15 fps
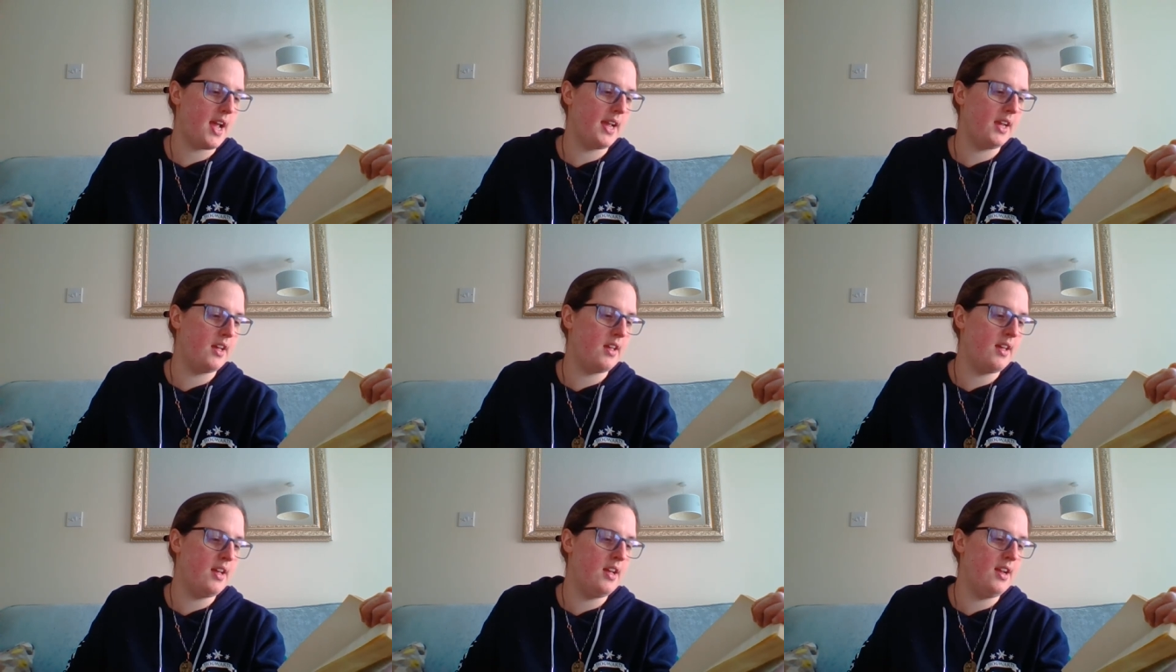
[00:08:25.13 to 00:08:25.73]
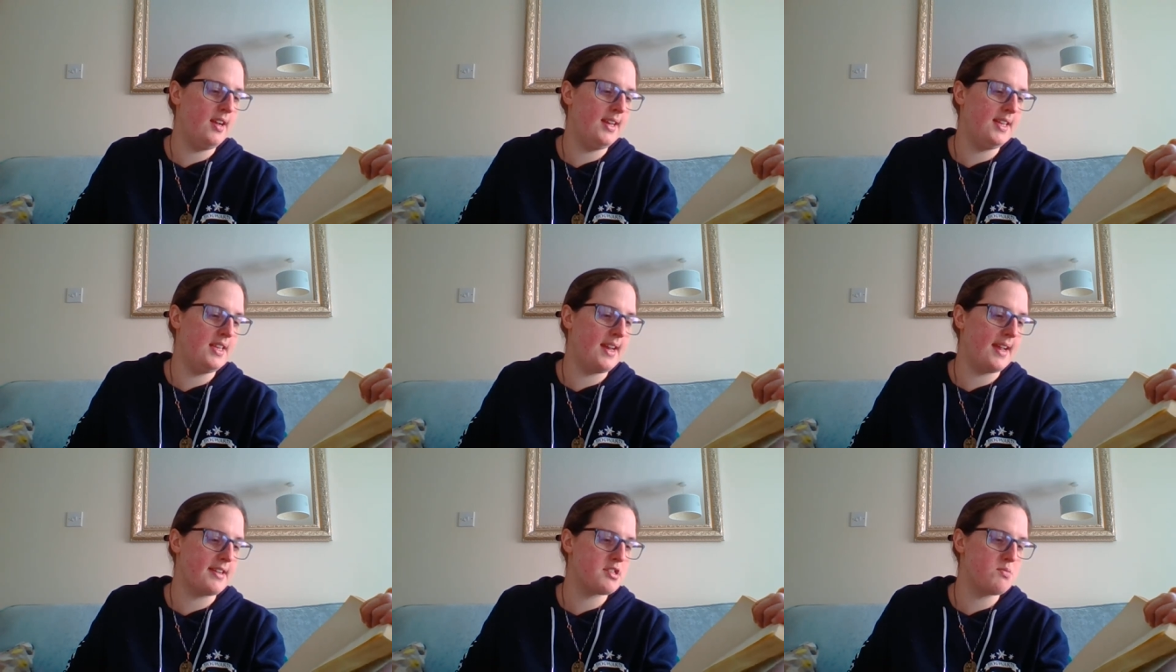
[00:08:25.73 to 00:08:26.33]
hanger early the
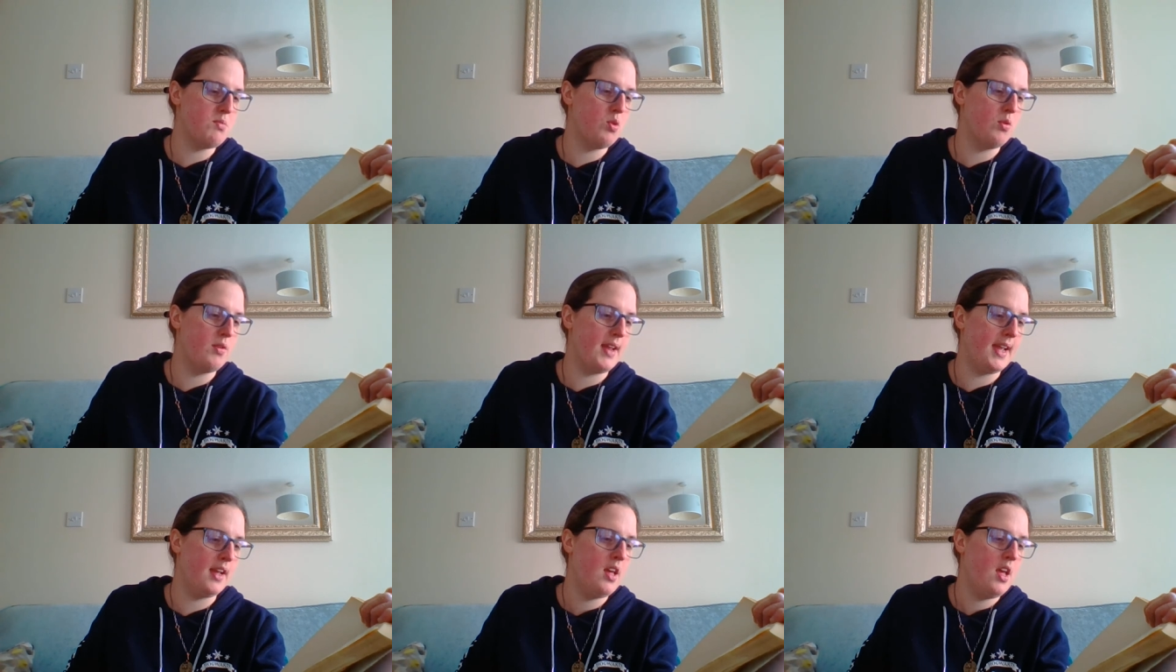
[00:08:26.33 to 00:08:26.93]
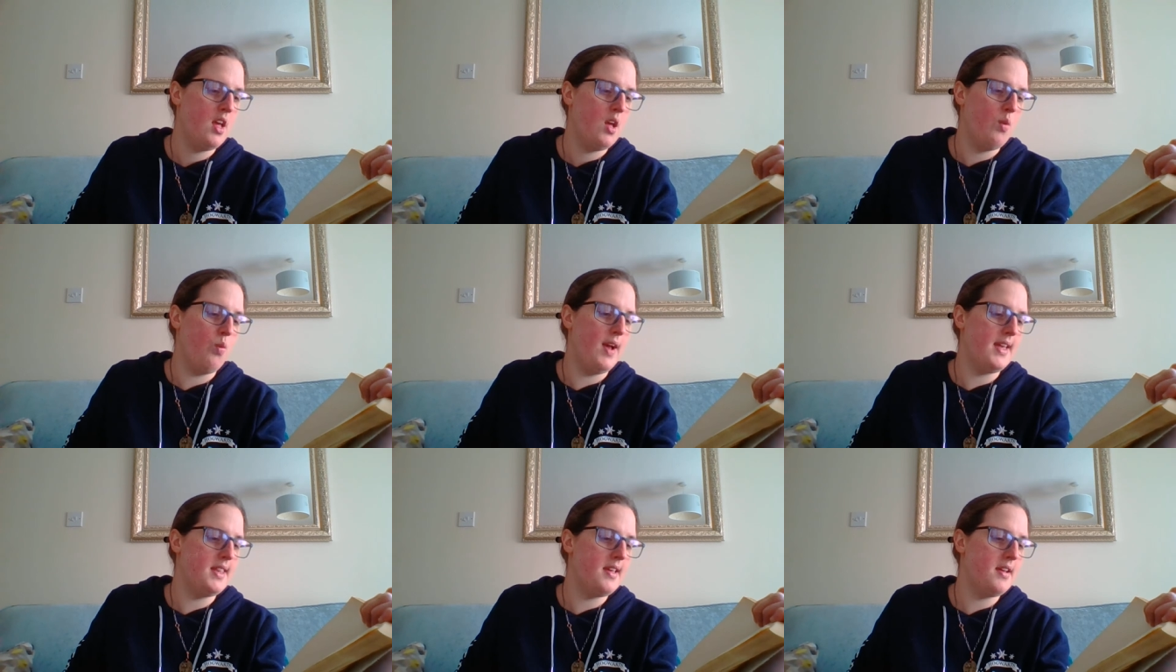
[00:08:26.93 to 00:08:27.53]
next morning,
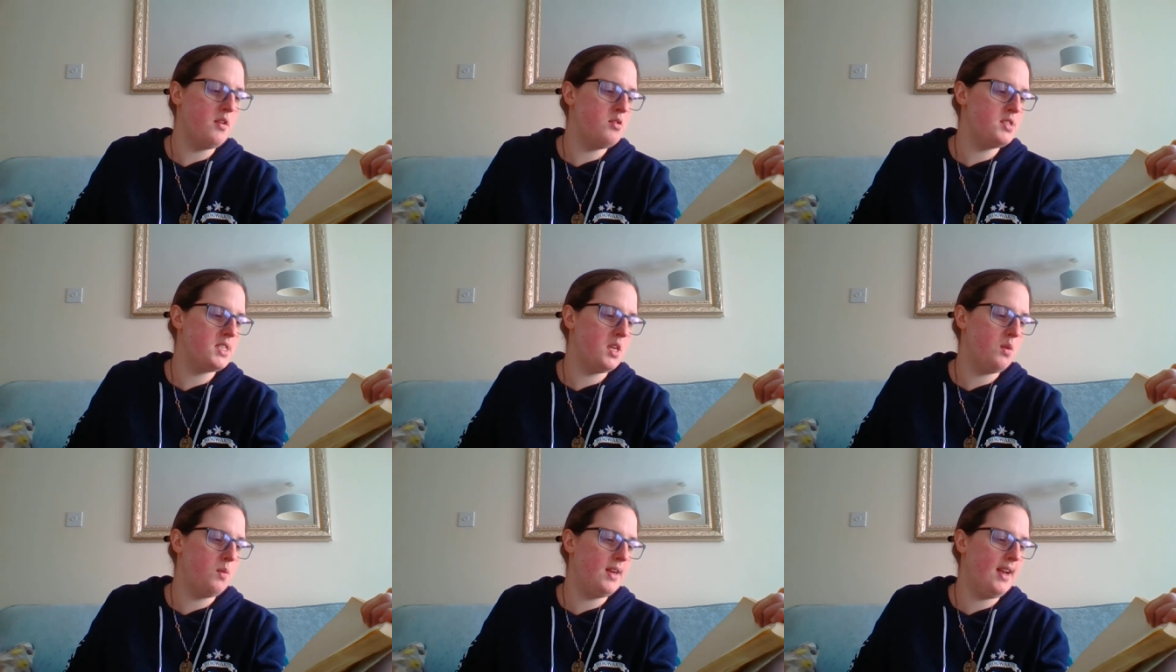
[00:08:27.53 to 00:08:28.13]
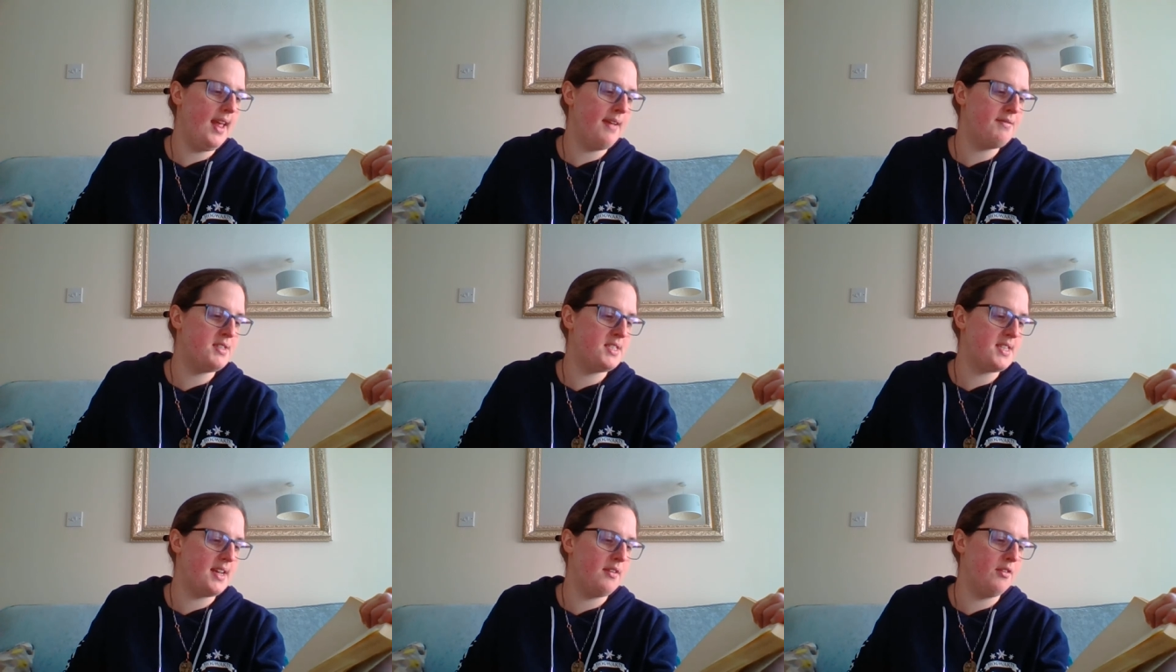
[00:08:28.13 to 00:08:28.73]
where those who had left
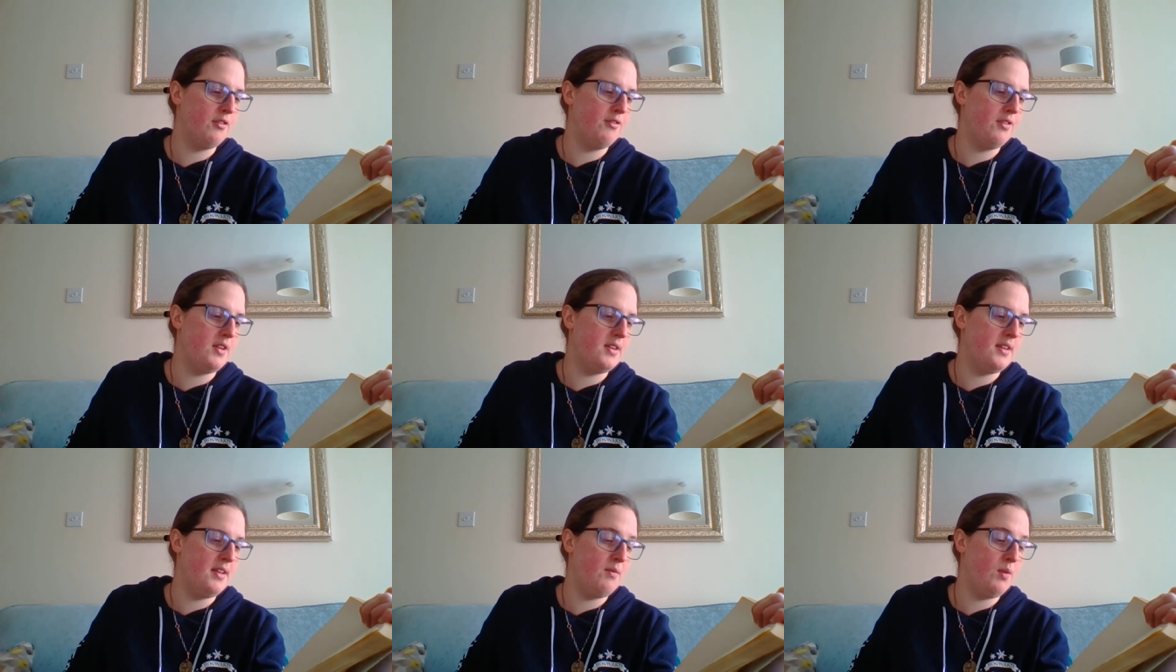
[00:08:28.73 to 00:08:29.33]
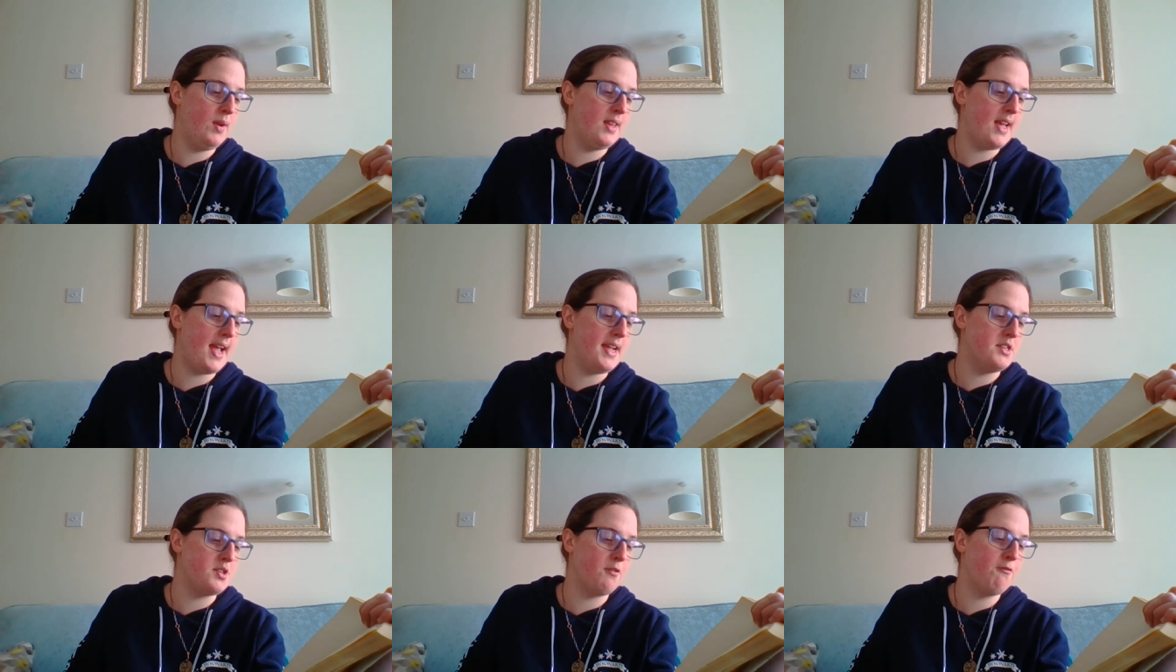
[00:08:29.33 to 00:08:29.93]
Sandleford with
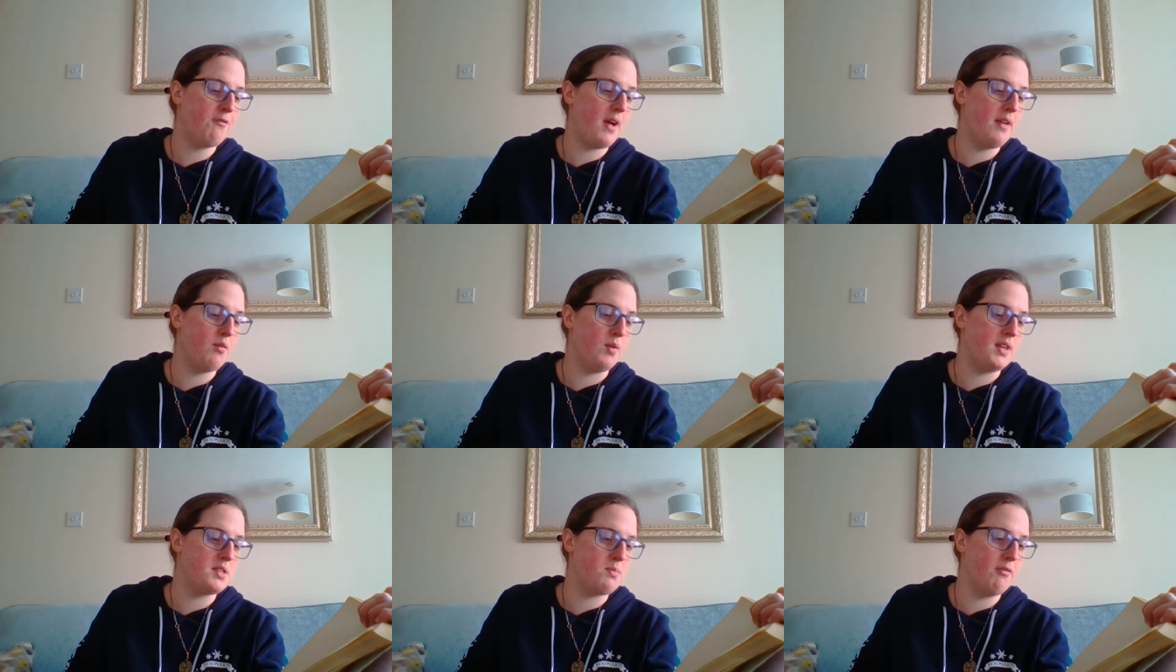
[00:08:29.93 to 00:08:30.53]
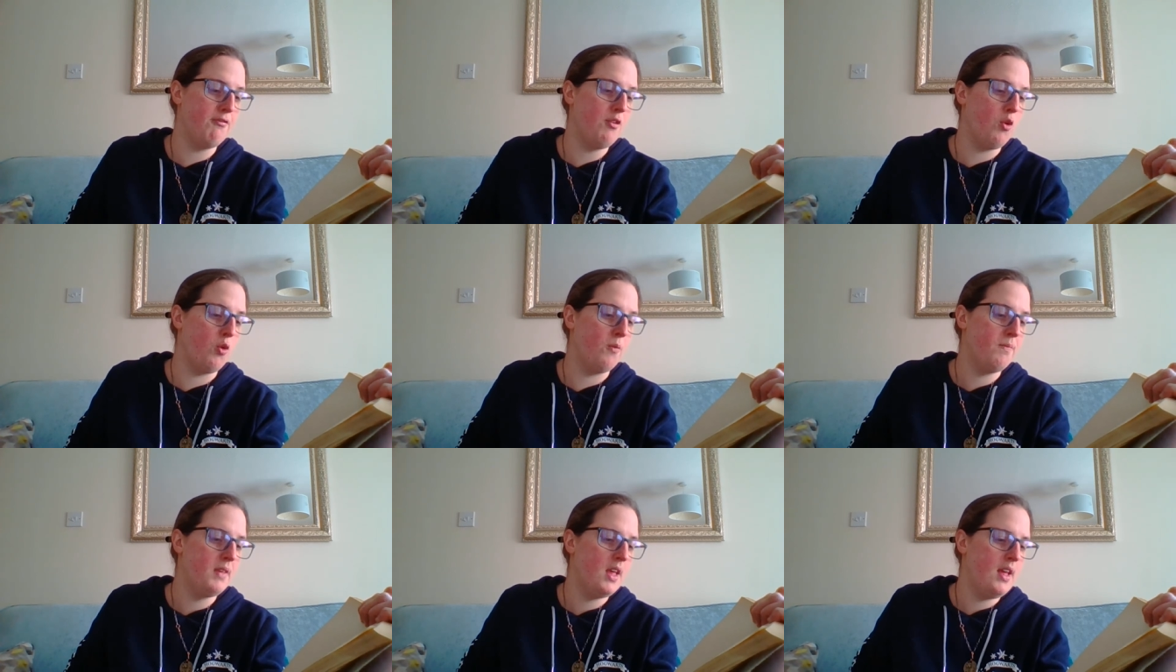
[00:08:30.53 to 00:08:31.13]
Hazel five weeks before.